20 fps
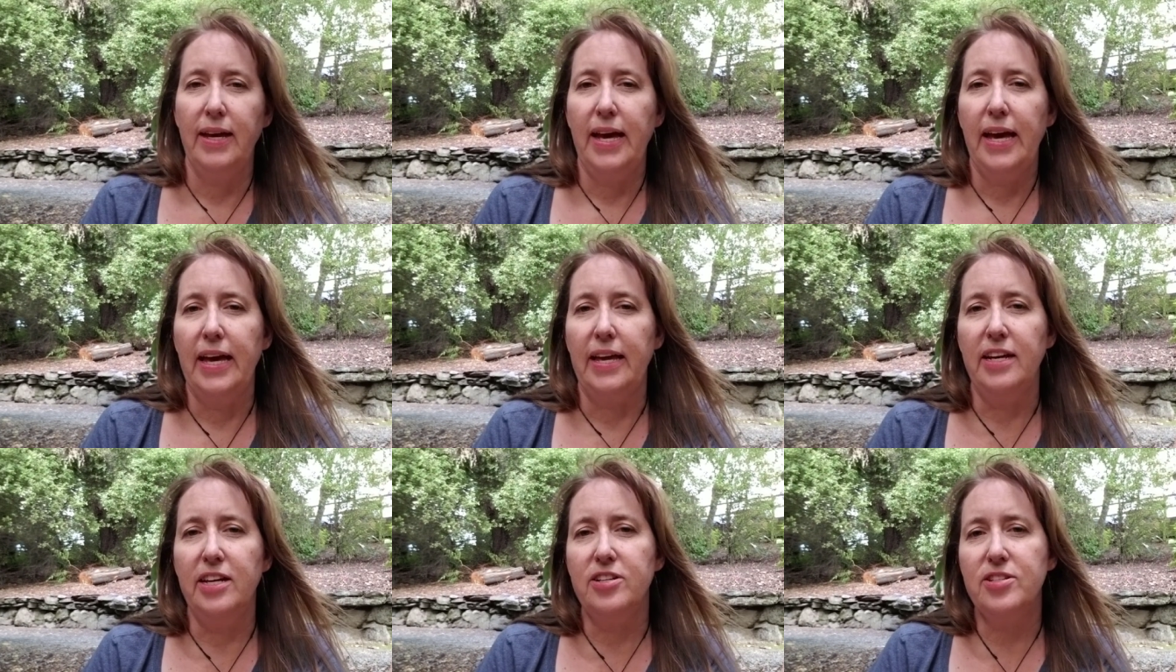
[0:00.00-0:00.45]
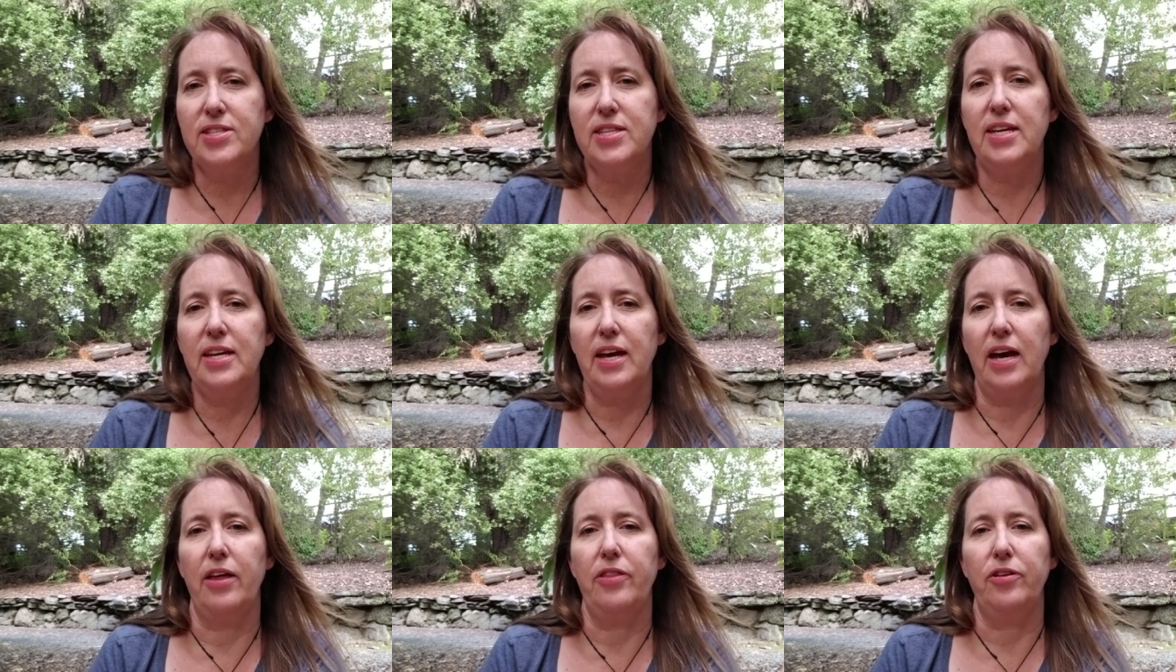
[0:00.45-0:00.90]
And here's
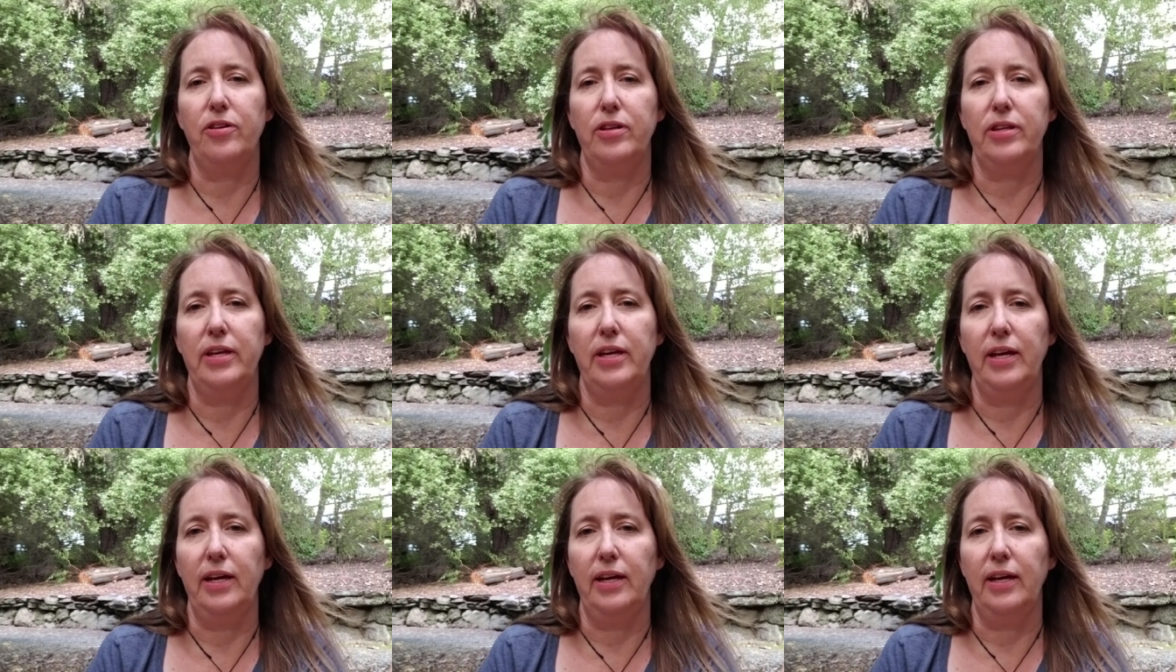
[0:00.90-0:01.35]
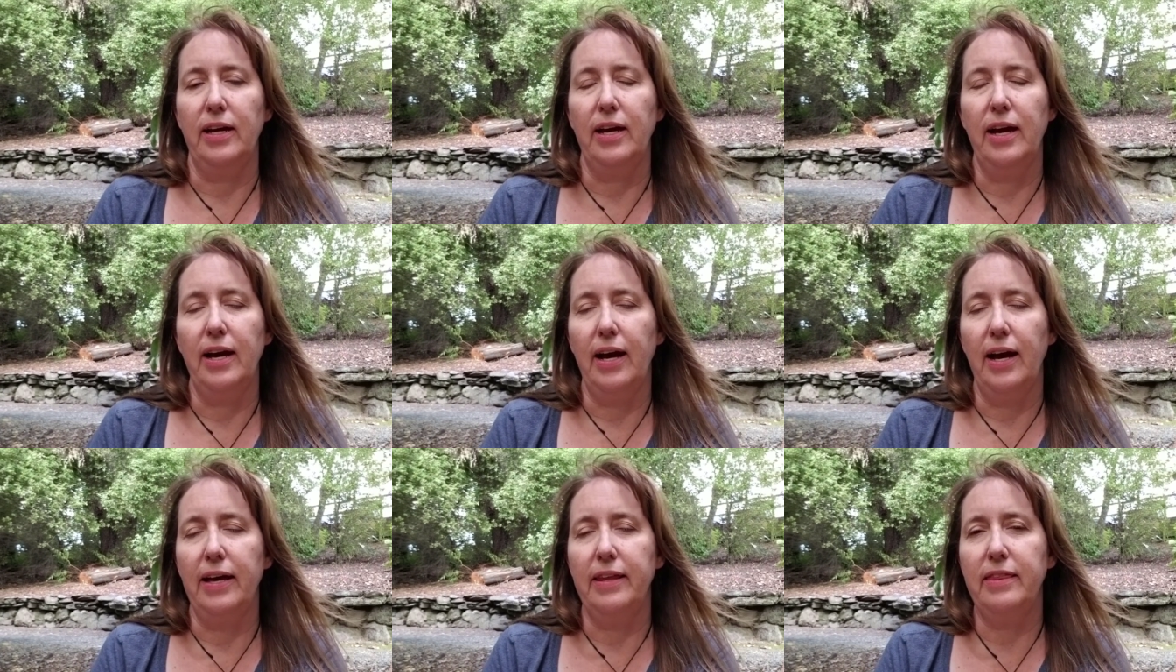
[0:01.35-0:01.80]
the other thing.
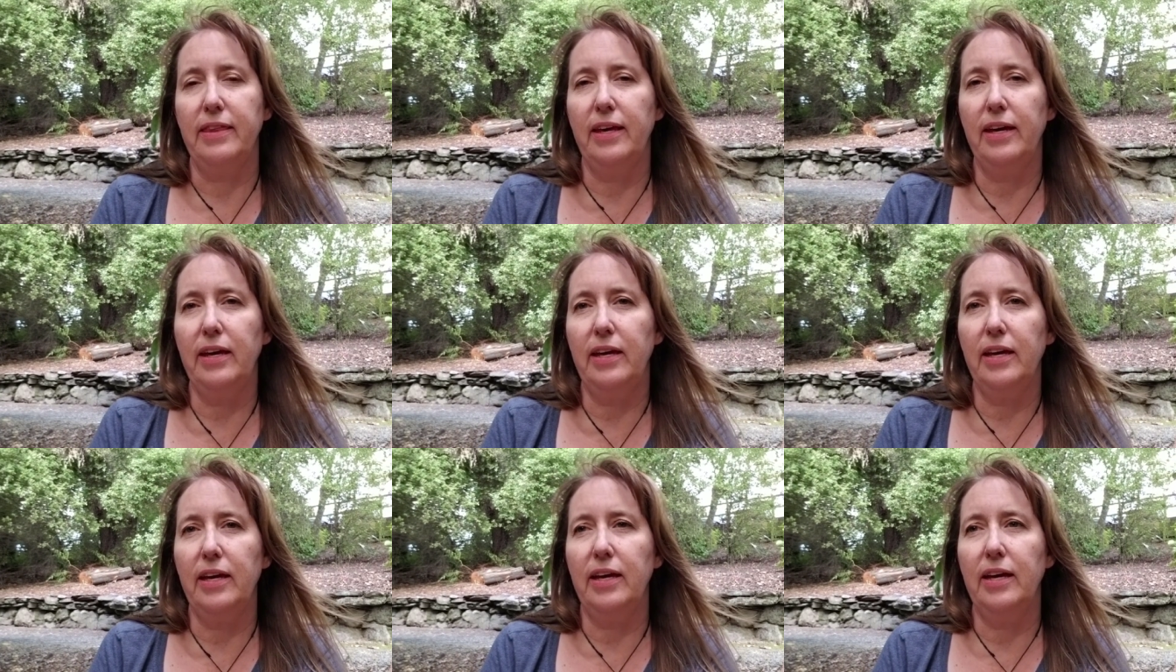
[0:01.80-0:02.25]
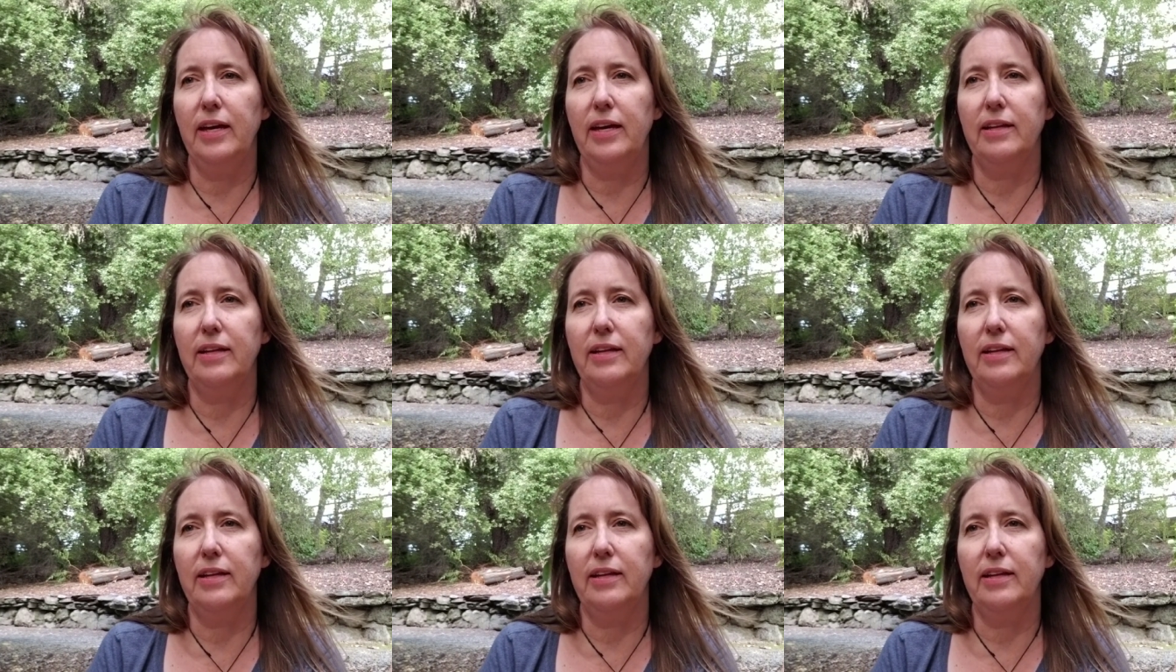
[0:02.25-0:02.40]
I think,